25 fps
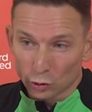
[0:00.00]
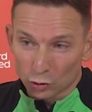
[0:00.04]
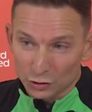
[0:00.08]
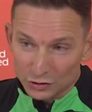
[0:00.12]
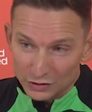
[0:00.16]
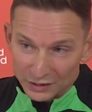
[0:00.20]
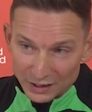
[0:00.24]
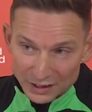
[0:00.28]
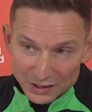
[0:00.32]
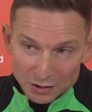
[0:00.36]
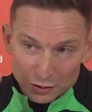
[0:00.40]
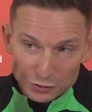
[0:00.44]

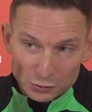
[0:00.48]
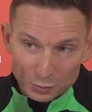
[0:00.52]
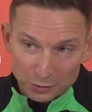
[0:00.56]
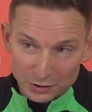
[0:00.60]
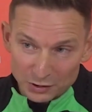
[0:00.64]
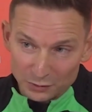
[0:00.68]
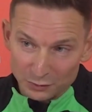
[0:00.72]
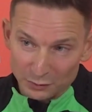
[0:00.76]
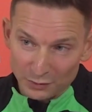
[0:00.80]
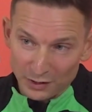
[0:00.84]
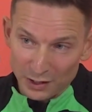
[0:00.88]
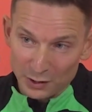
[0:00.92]
continues
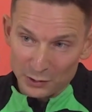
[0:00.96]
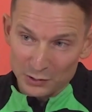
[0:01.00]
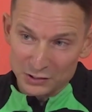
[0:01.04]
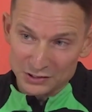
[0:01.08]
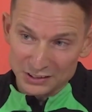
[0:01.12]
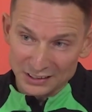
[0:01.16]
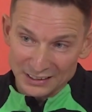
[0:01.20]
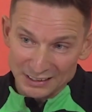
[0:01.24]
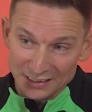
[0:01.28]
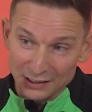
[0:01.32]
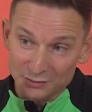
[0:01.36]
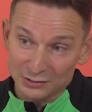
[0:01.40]
with the
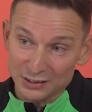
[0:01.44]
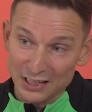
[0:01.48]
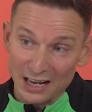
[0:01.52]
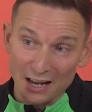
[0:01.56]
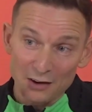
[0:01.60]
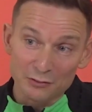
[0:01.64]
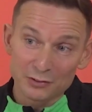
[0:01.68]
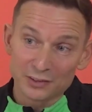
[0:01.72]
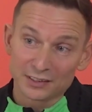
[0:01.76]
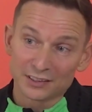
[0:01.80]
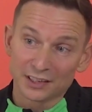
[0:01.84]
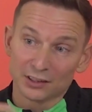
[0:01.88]
values and gives
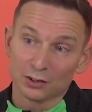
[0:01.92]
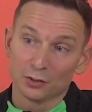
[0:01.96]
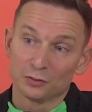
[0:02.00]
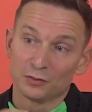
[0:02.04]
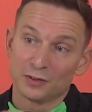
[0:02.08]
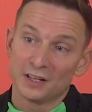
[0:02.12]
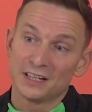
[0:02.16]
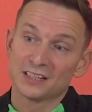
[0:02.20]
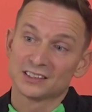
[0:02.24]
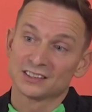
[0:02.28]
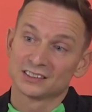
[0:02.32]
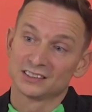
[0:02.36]
everything
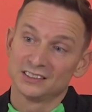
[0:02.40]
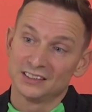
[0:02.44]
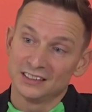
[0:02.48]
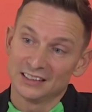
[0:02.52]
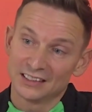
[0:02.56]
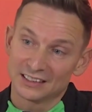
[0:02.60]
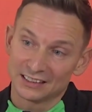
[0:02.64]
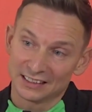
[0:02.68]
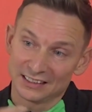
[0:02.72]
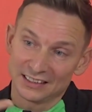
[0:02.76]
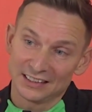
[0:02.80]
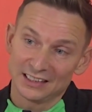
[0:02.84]
of his
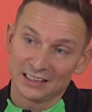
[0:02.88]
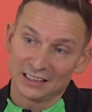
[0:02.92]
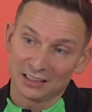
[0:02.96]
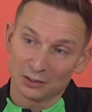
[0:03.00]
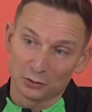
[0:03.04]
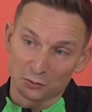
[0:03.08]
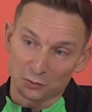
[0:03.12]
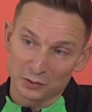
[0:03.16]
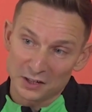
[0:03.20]
DNA,